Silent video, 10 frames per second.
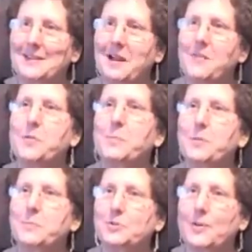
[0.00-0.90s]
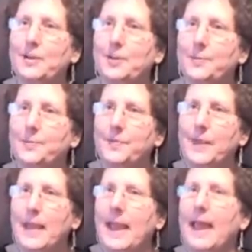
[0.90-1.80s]
of the perpetrator.
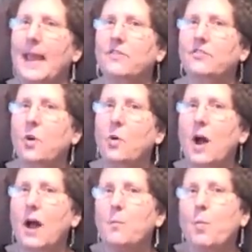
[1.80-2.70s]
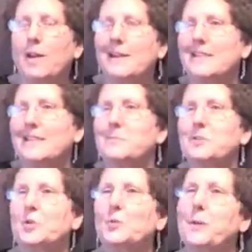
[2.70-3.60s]
And so I'm wanting them
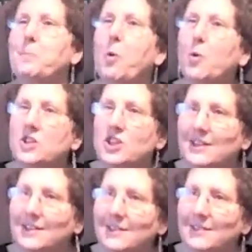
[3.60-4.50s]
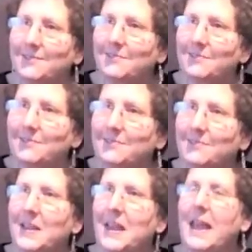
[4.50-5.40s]
to reapportion
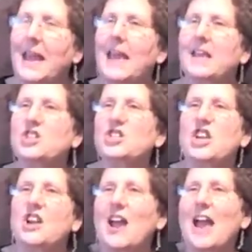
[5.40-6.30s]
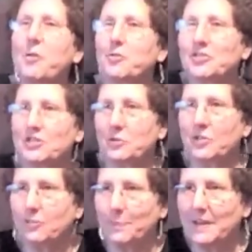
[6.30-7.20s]
and share out, so
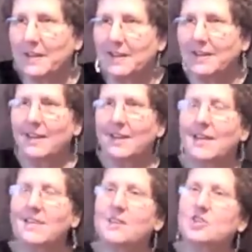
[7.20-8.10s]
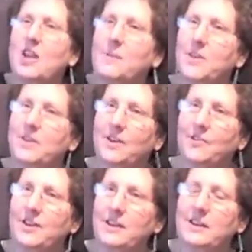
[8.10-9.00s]
to speak, the shame that they're
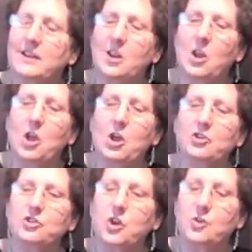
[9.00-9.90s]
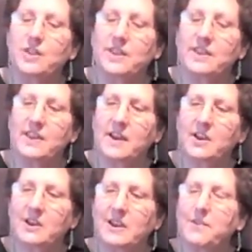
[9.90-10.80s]
feeling, so that
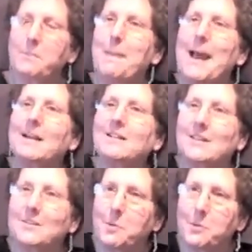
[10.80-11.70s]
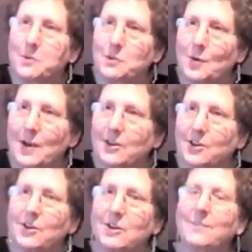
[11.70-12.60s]
they're giving back to the perpetrator